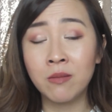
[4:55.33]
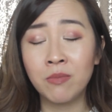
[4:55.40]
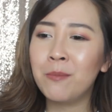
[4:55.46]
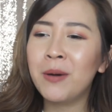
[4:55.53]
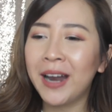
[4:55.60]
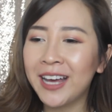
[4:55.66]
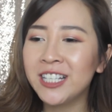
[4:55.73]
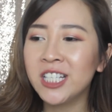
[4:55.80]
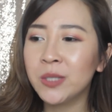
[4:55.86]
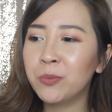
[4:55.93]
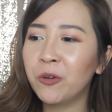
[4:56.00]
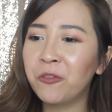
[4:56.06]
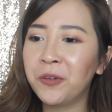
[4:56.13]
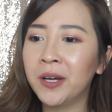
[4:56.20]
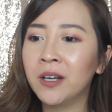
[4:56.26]
but I just
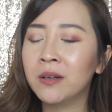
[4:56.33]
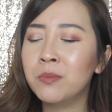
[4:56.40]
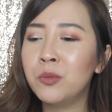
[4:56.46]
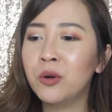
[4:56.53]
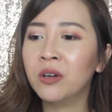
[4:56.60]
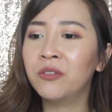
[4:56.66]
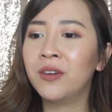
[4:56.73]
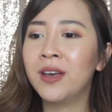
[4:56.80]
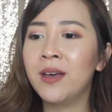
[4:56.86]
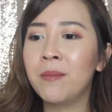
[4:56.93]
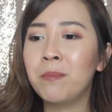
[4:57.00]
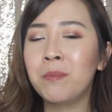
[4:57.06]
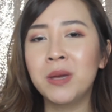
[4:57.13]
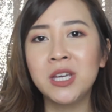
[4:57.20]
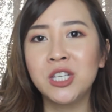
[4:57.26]
preferred more of
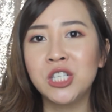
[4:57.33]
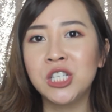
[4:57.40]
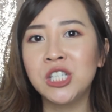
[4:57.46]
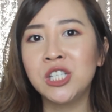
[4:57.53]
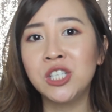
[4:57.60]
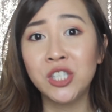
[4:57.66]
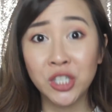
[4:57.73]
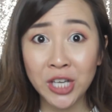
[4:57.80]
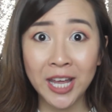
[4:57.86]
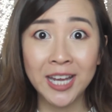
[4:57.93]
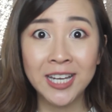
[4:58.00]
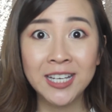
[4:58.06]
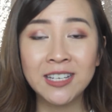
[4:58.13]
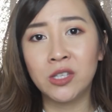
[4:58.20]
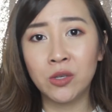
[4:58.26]
a peachy
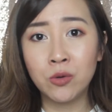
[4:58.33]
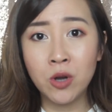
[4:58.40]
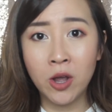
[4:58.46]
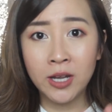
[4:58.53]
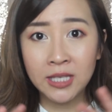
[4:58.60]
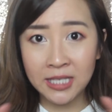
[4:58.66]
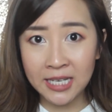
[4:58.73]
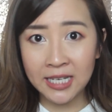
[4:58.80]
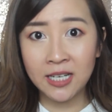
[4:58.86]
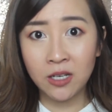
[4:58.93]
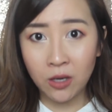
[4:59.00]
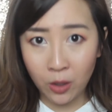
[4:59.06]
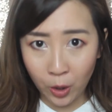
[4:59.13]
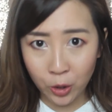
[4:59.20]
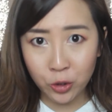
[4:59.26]
shade. So now it
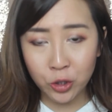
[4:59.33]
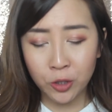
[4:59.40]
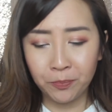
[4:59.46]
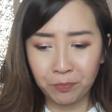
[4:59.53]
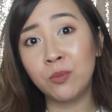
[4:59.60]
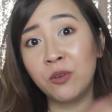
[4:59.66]
didn't hurt.